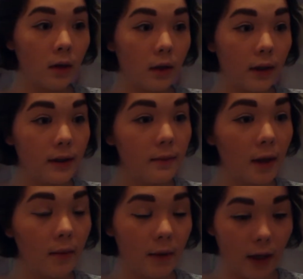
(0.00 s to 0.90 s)
it is
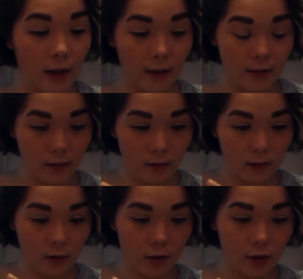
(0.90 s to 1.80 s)
making my eyes look
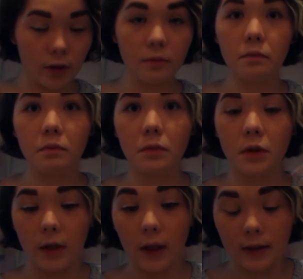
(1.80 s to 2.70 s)
larger,
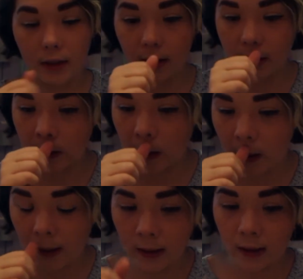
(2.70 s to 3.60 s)
so that's nice.
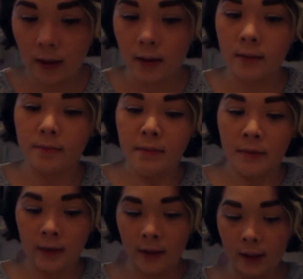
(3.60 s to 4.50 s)

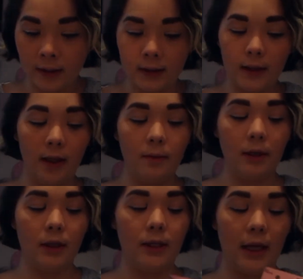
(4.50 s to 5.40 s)
Next, I'm going
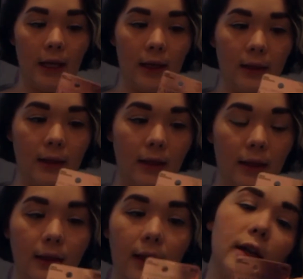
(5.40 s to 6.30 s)
to take the
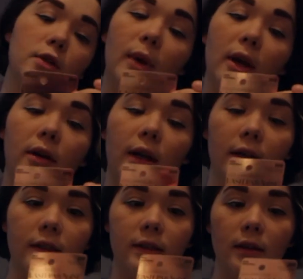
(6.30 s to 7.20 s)
Lash
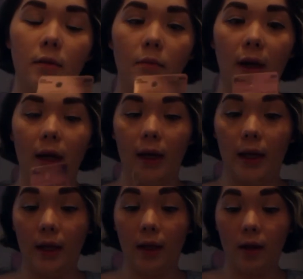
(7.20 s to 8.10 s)
Paradise
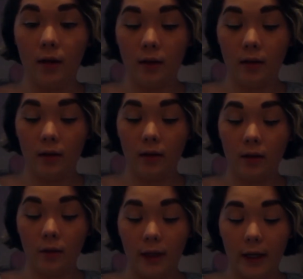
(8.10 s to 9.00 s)
by
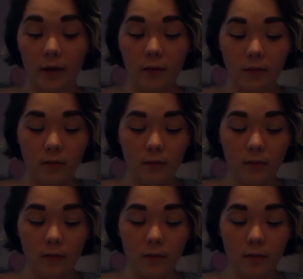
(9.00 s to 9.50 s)
L'Oreal.